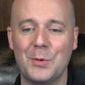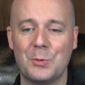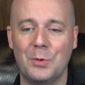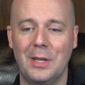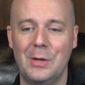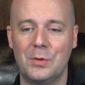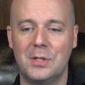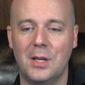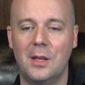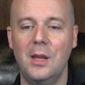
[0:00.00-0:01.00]
really
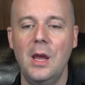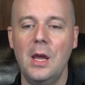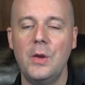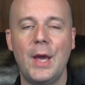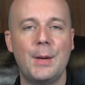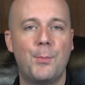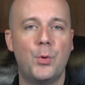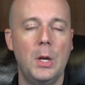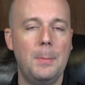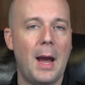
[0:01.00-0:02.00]
interesting. You had to
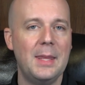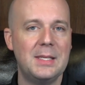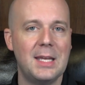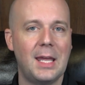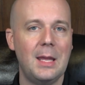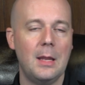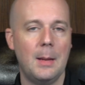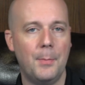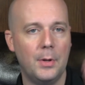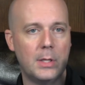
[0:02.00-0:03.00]
pre-buy the ticket
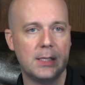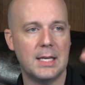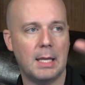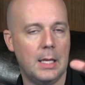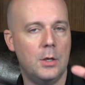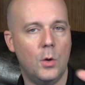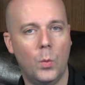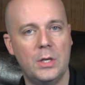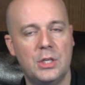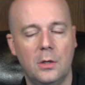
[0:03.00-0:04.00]
and put the ticket in your
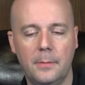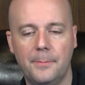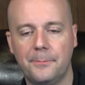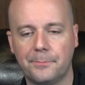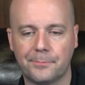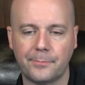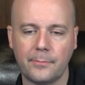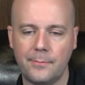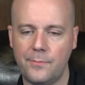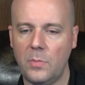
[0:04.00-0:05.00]
windshield.
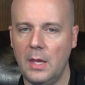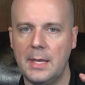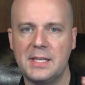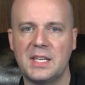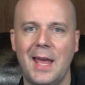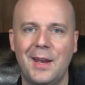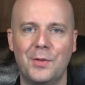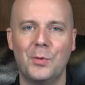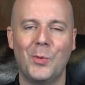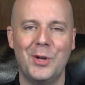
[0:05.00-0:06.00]
And they scanned it
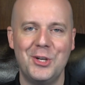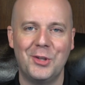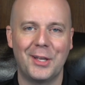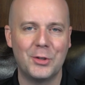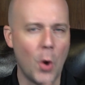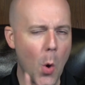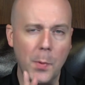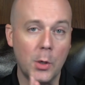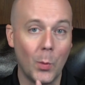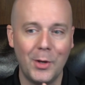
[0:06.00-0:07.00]
through the windshield. They're like, don't
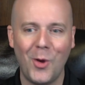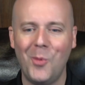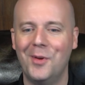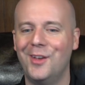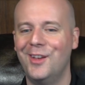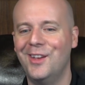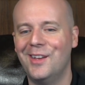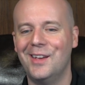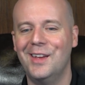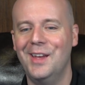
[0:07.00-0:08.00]
open your window.
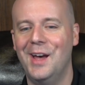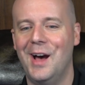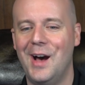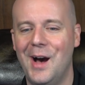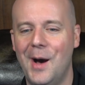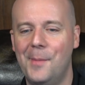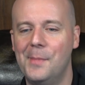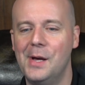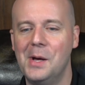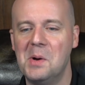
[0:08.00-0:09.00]

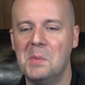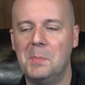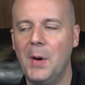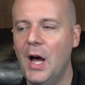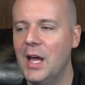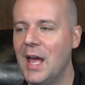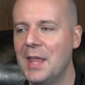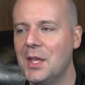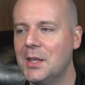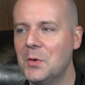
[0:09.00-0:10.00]
But I
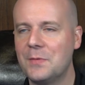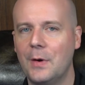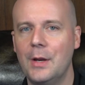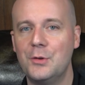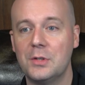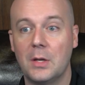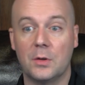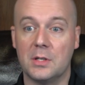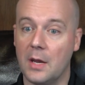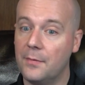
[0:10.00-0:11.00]
thought that was very
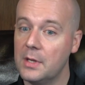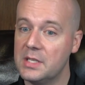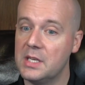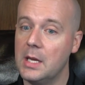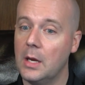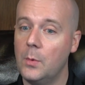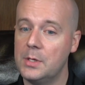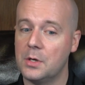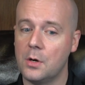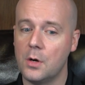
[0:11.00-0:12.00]
interesting. Definitely seeing a
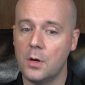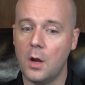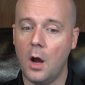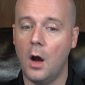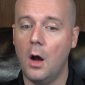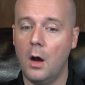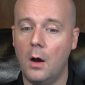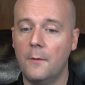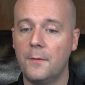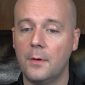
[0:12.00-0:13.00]
return of